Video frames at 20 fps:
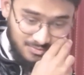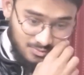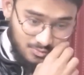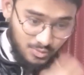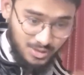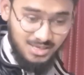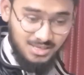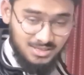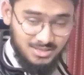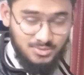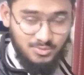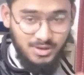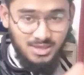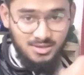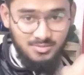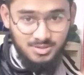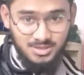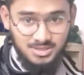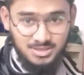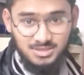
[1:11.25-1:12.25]
One is when
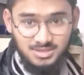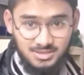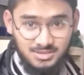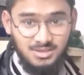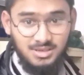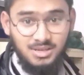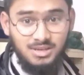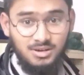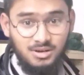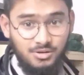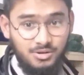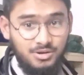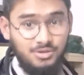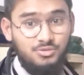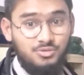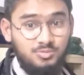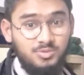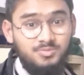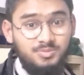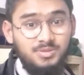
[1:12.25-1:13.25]
the person or a
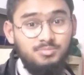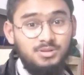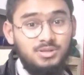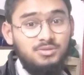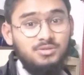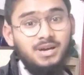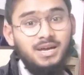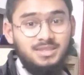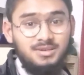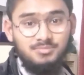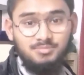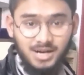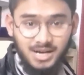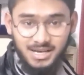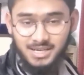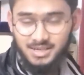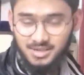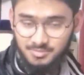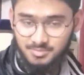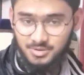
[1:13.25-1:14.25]
group of people together
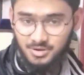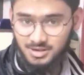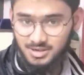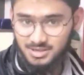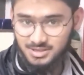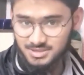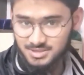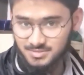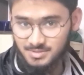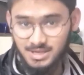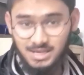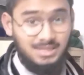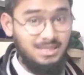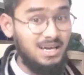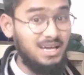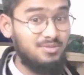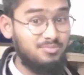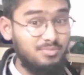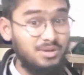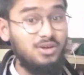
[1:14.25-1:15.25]
buy a product
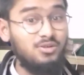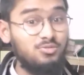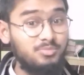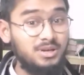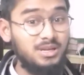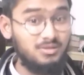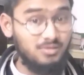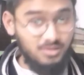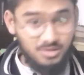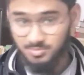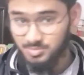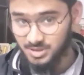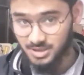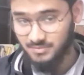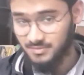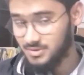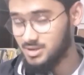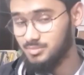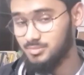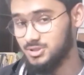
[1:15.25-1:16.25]
that may or may not be
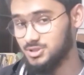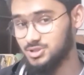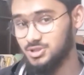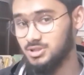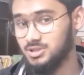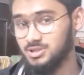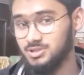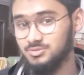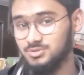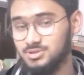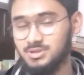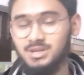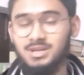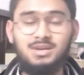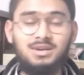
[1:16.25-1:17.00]
for commercial use,